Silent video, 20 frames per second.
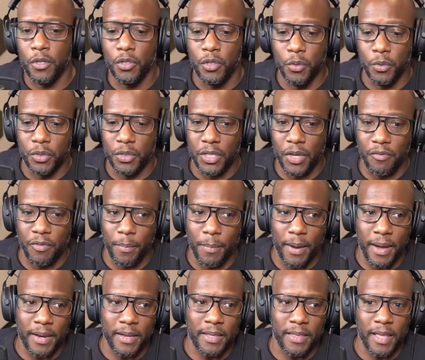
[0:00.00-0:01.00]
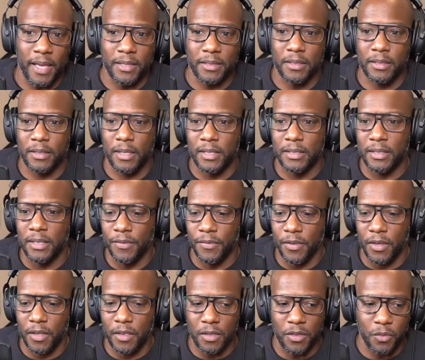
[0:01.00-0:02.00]
doing to everybody that's
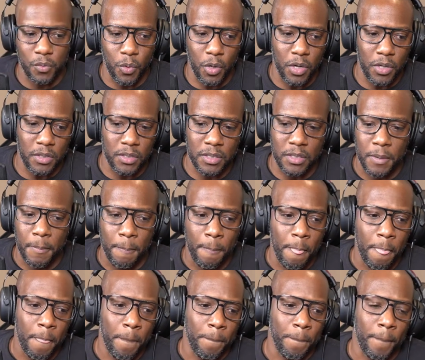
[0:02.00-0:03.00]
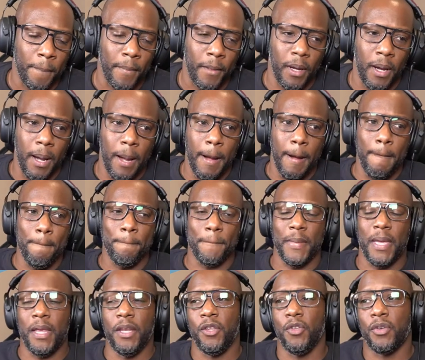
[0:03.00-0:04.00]
living in these worlds?
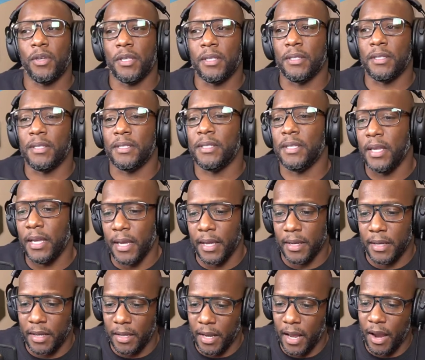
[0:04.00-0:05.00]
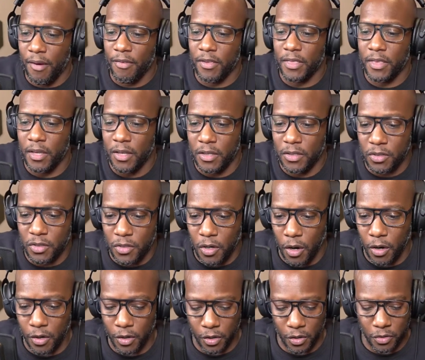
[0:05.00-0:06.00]
And you can see it. Everything is
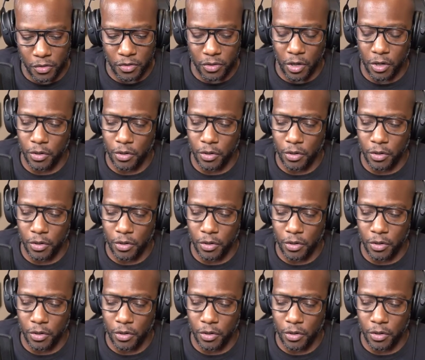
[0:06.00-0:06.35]
darker